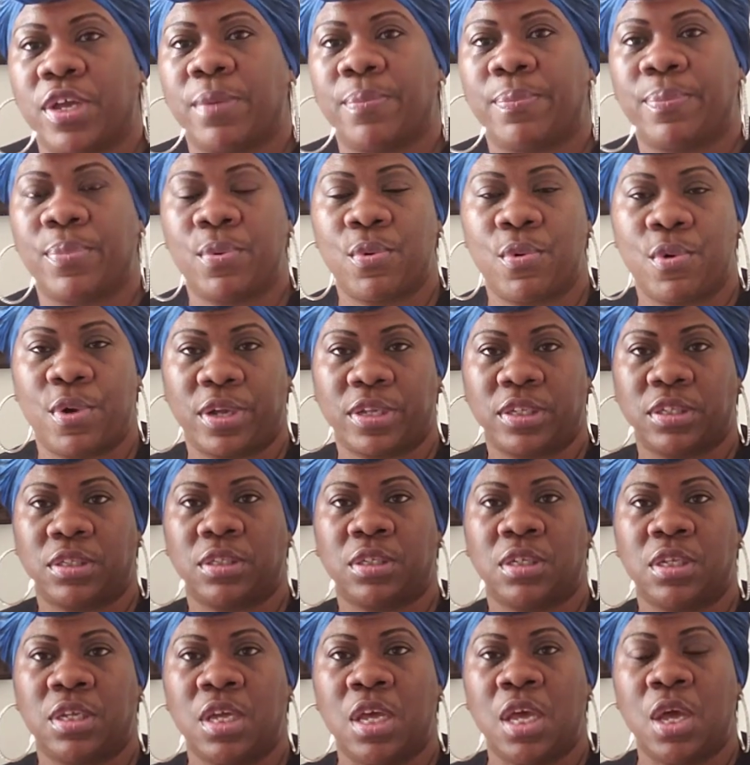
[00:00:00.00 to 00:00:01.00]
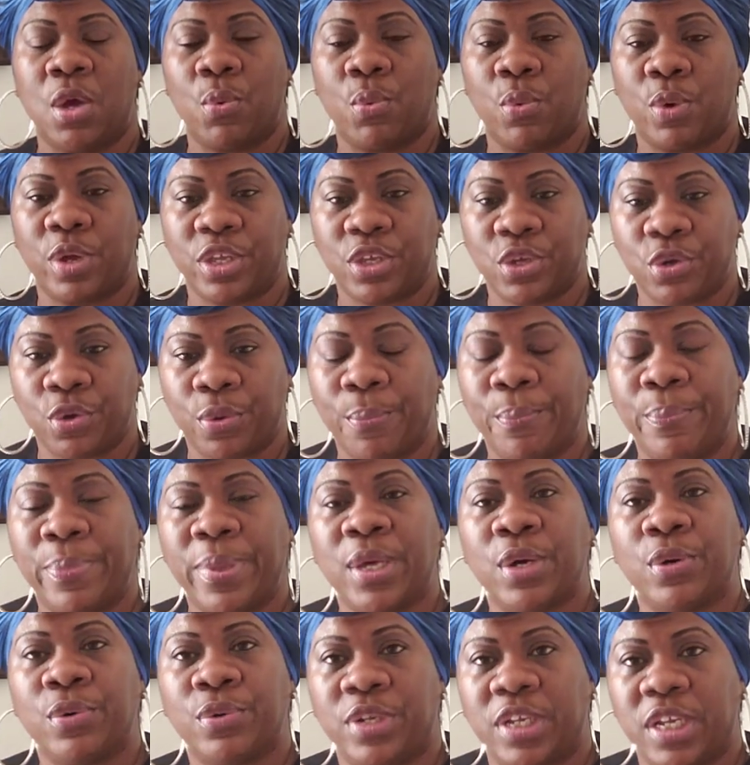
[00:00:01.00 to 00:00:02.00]
important when you're
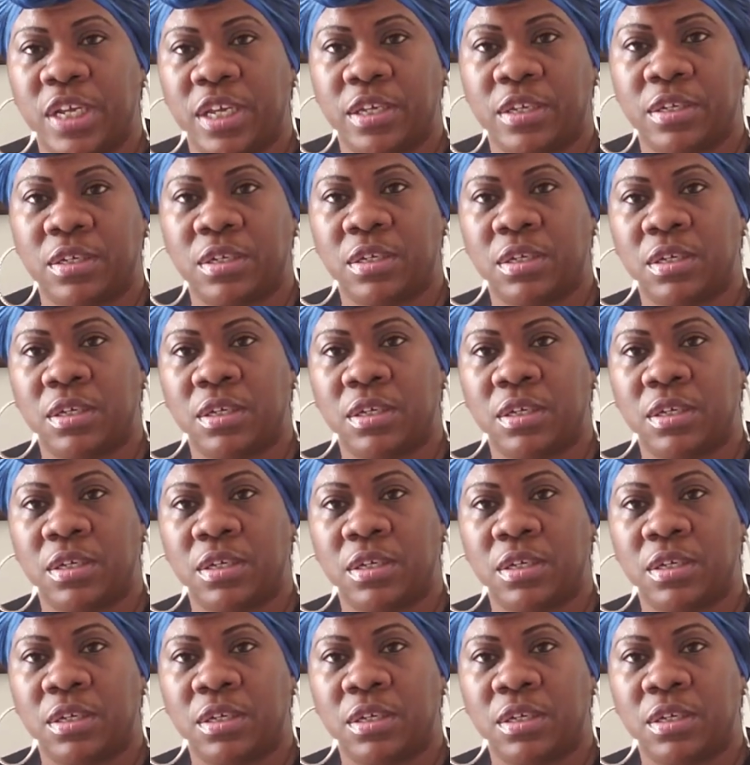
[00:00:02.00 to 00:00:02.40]
building